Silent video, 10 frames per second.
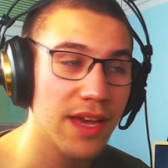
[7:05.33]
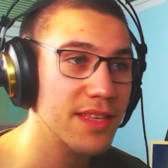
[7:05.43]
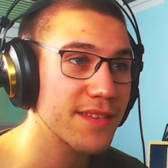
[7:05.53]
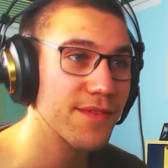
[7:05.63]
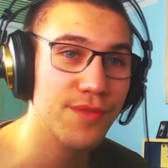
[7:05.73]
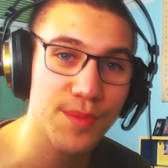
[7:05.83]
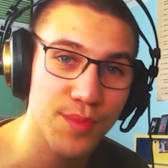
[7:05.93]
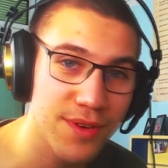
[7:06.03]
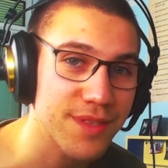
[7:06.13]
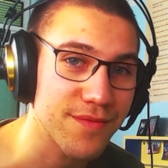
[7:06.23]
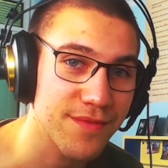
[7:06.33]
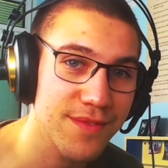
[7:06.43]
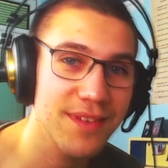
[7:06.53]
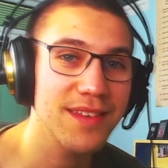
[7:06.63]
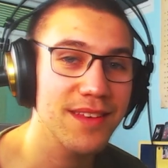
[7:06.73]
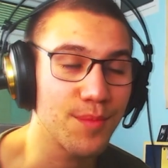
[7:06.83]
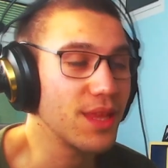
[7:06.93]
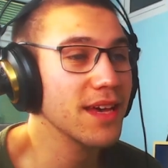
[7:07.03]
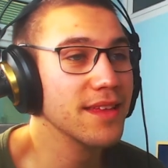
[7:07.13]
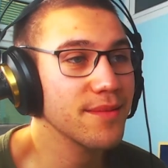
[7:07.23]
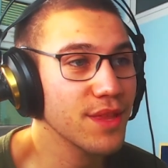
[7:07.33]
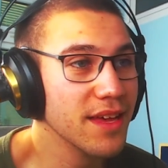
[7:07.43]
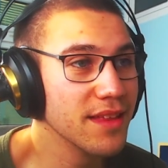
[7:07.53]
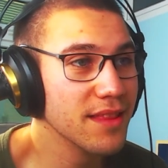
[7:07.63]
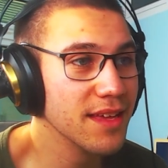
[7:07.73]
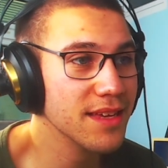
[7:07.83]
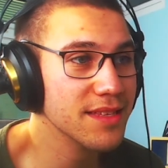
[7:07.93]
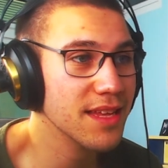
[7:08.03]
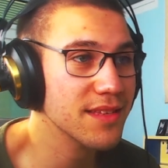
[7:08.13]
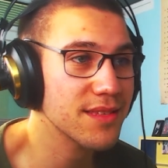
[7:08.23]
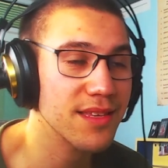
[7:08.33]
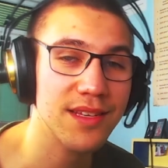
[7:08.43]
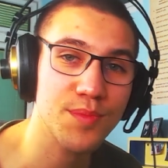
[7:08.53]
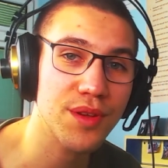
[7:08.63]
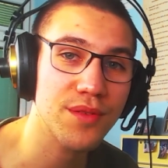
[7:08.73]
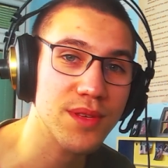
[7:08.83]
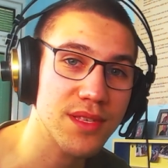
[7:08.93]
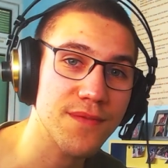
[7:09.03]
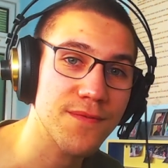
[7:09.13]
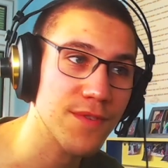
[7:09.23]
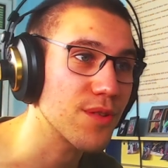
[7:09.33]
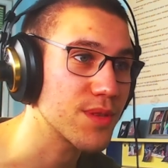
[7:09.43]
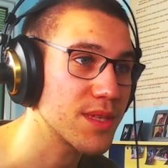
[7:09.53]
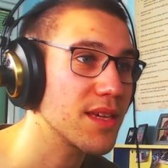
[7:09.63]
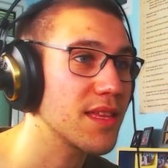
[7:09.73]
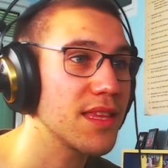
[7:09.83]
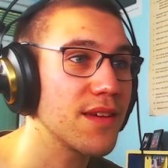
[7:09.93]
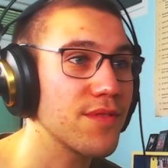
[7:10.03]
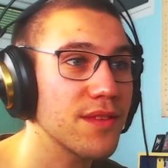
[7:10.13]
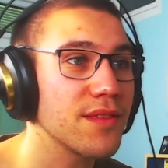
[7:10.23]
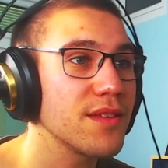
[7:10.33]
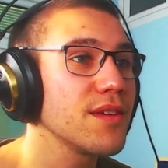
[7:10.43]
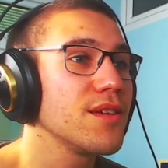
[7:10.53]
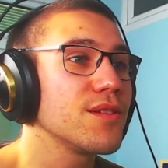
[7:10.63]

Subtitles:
That is very impressive. But I guess that is the experience of, you know, singing and everything.